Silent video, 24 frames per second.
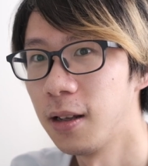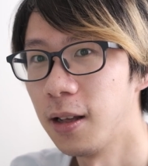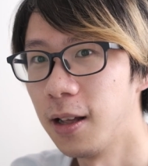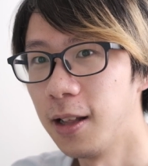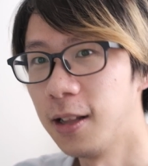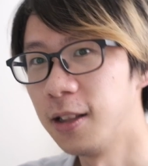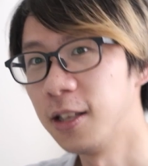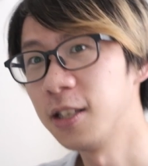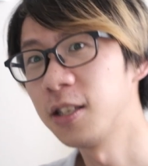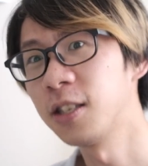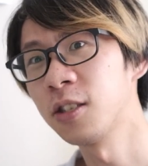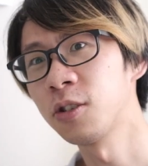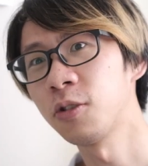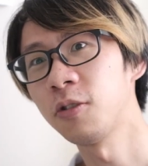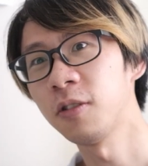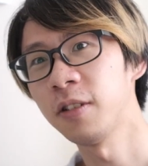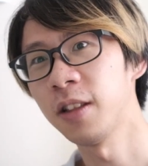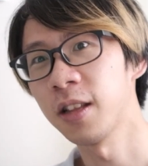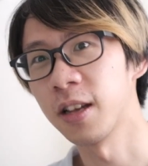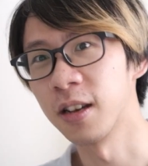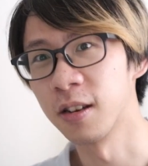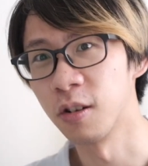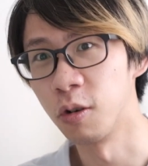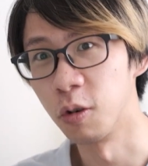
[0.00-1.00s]
and this is sort of
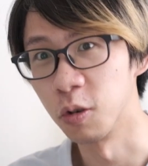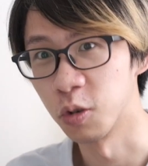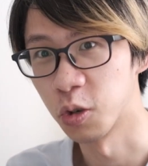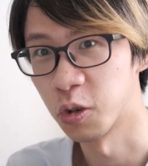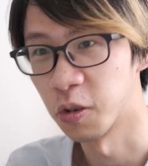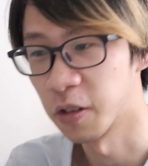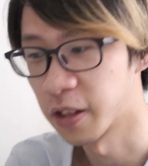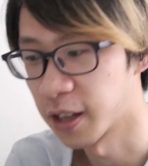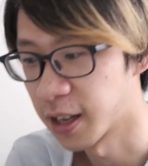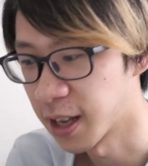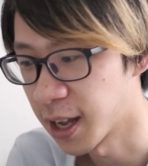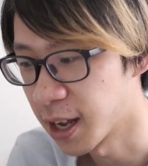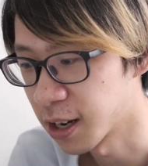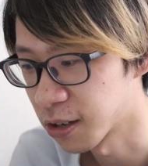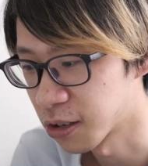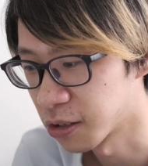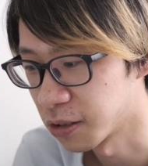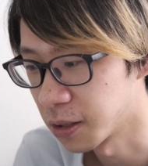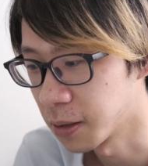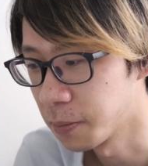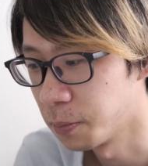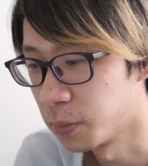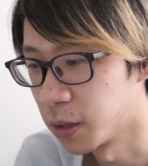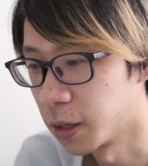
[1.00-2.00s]
like a cultural thing
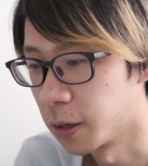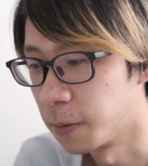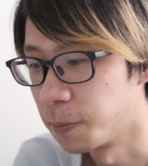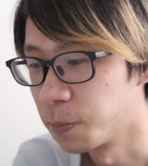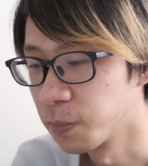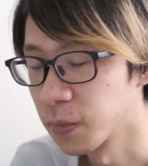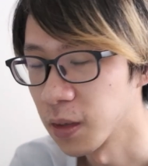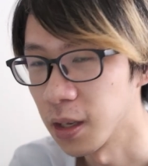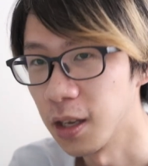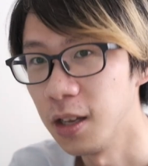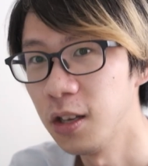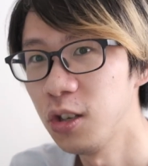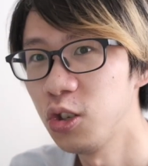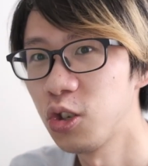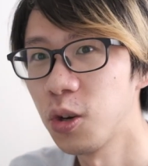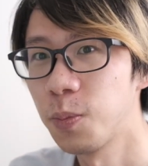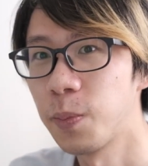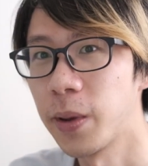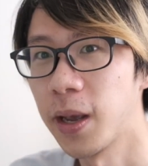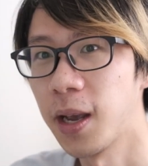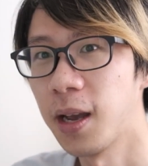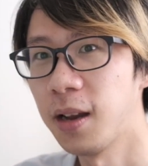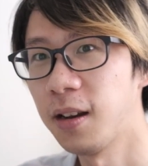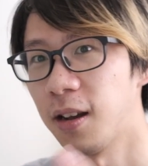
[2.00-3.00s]
actually, but in
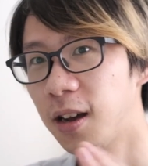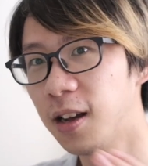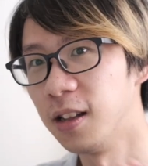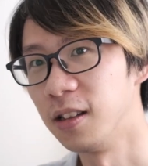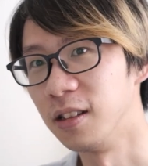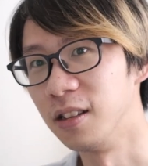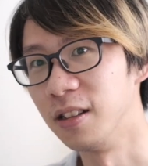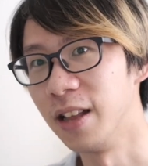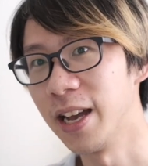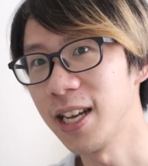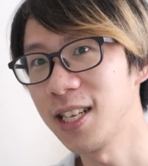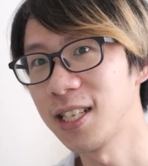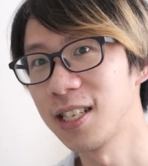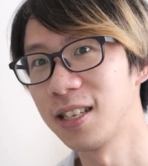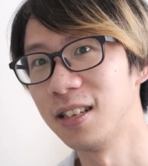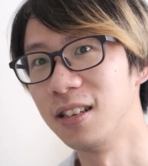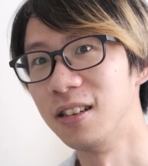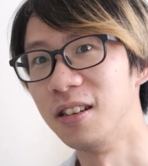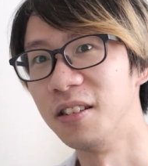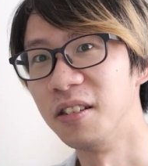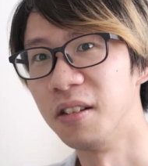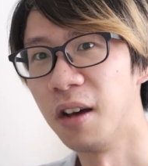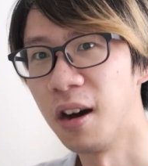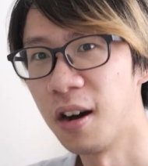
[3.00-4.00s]
Japan, a light
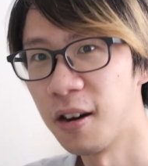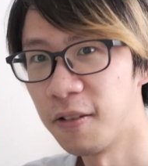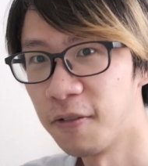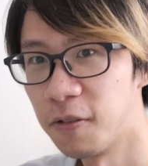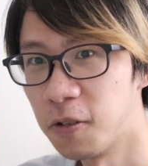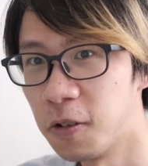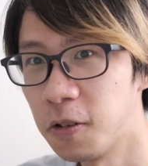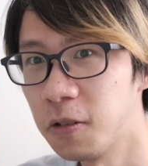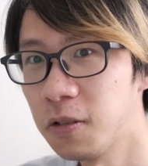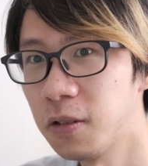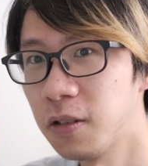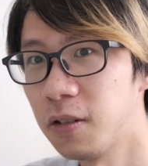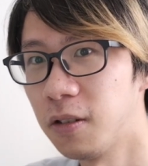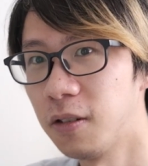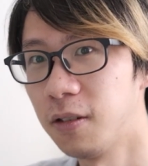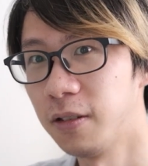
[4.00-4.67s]
novel,